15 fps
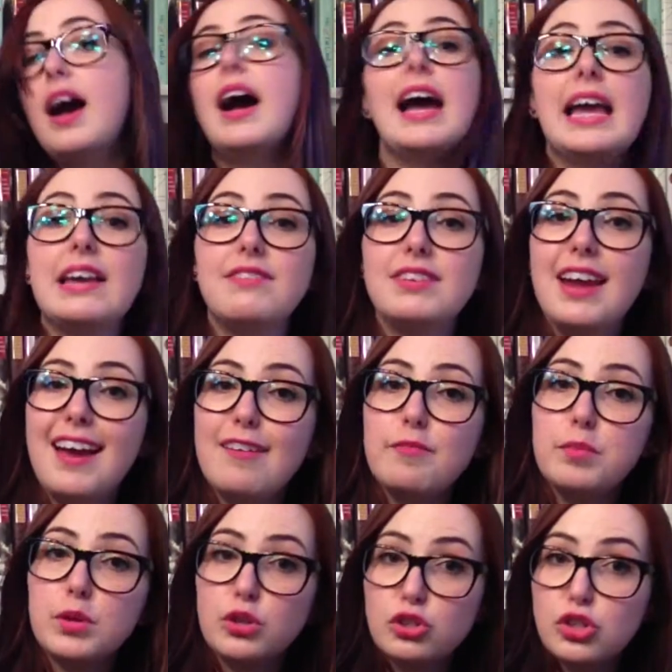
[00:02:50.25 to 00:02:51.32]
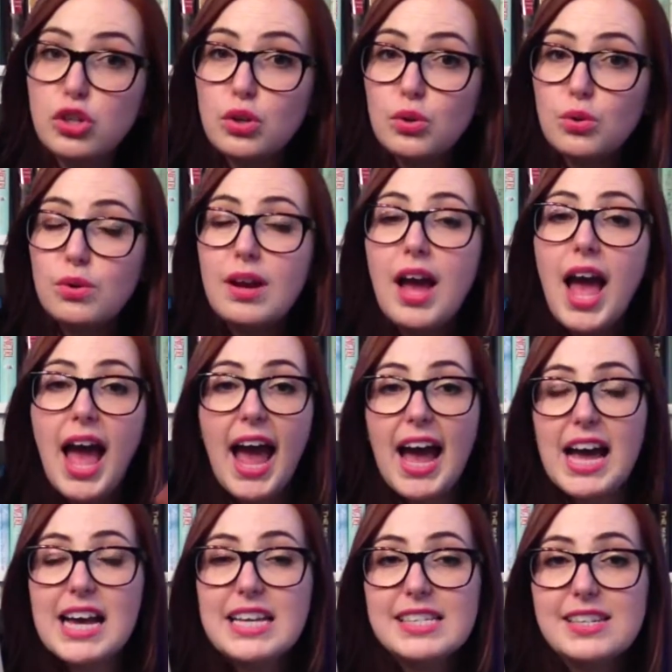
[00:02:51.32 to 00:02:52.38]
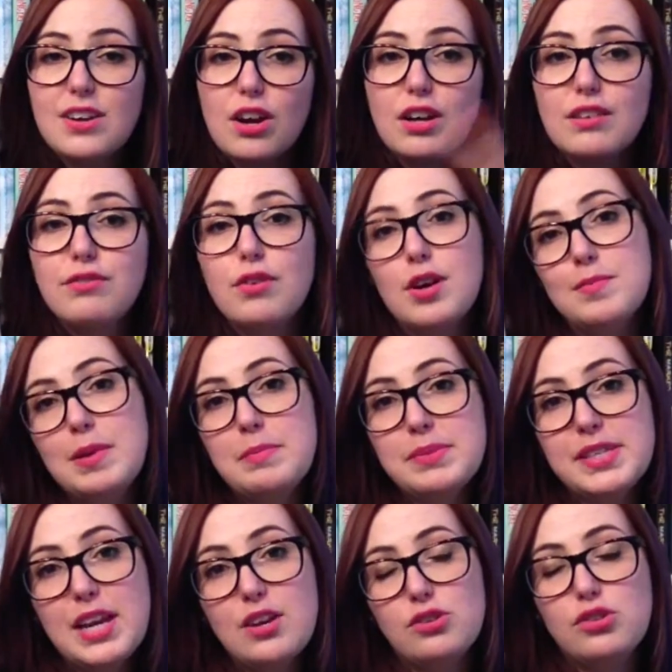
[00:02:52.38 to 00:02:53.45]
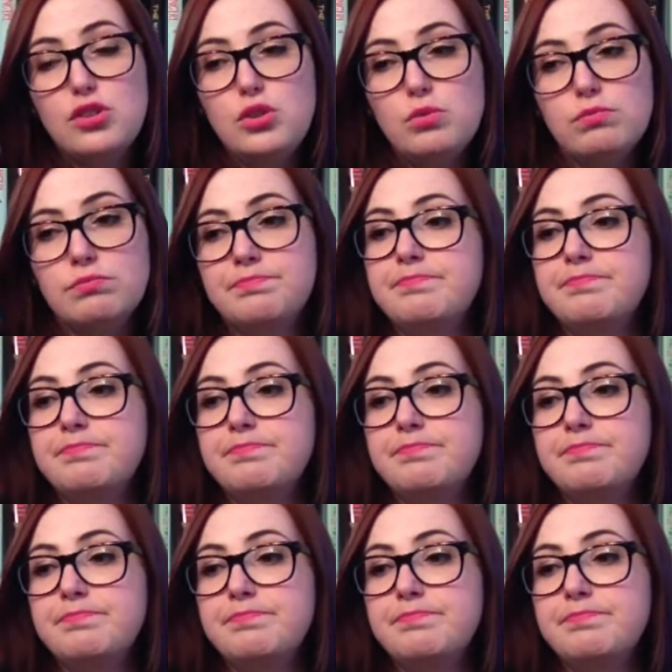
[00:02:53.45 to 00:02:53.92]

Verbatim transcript: I even have book two as an arc form upstairs too.